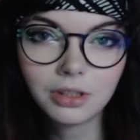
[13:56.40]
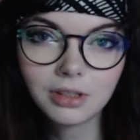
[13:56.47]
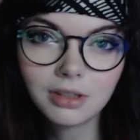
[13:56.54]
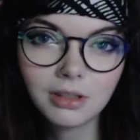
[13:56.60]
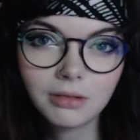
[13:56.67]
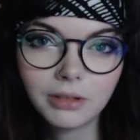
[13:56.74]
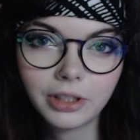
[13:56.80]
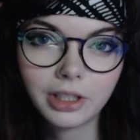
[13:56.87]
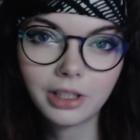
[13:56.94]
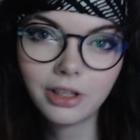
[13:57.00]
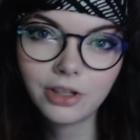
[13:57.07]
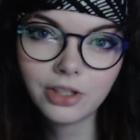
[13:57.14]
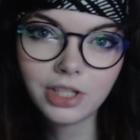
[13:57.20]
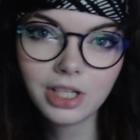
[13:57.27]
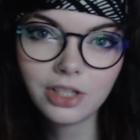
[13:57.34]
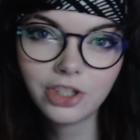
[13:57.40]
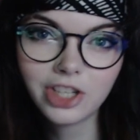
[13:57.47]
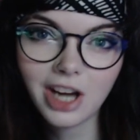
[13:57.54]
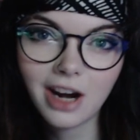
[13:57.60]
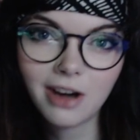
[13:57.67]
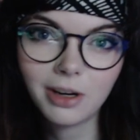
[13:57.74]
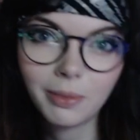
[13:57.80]
look at her. She's
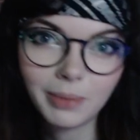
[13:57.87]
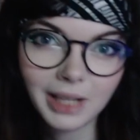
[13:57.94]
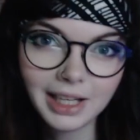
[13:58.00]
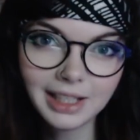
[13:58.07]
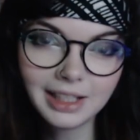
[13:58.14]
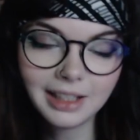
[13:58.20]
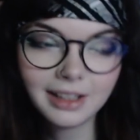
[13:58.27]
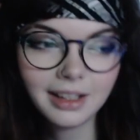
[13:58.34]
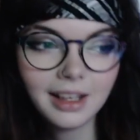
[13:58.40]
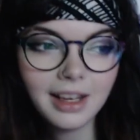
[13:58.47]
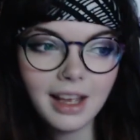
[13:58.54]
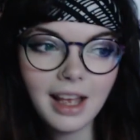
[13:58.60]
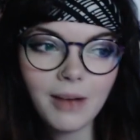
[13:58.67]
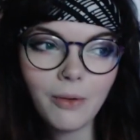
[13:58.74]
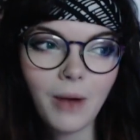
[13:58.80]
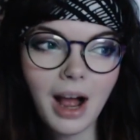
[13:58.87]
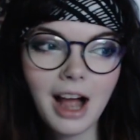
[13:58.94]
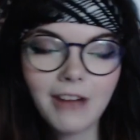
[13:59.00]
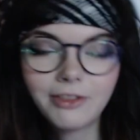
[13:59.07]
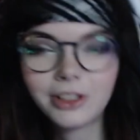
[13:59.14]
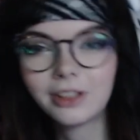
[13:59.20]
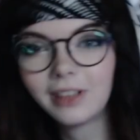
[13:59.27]
sharing a blanket.
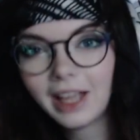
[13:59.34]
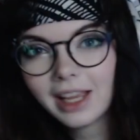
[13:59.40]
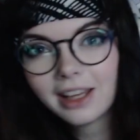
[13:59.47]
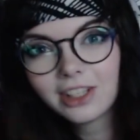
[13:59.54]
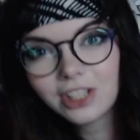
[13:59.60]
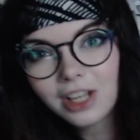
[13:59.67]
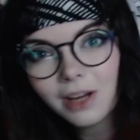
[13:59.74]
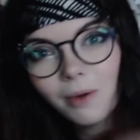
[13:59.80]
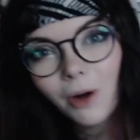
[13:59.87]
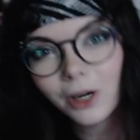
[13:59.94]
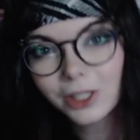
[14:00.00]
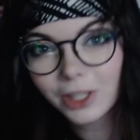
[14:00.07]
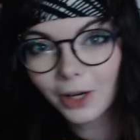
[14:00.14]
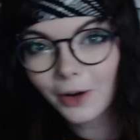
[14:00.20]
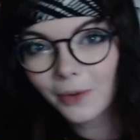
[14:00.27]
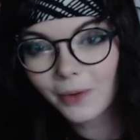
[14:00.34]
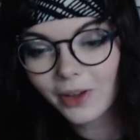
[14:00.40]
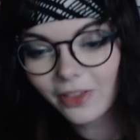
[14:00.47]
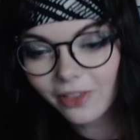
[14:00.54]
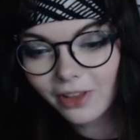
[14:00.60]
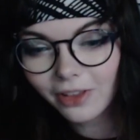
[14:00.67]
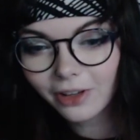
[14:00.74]
After like she walked out
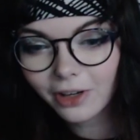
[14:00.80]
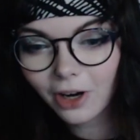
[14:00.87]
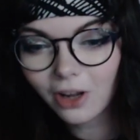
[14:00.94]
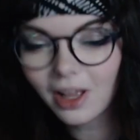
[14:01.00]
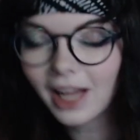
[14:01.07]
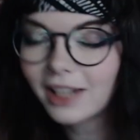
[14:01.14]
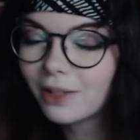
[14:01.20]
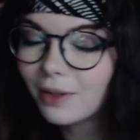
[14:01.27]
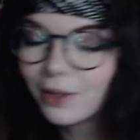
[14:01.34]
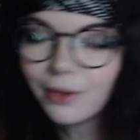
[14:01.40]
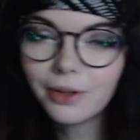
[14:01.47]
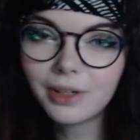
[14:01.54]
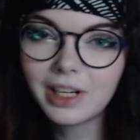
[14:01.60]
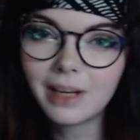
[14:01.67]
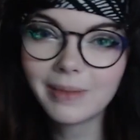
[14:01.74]
with the other girl. I don't know their names.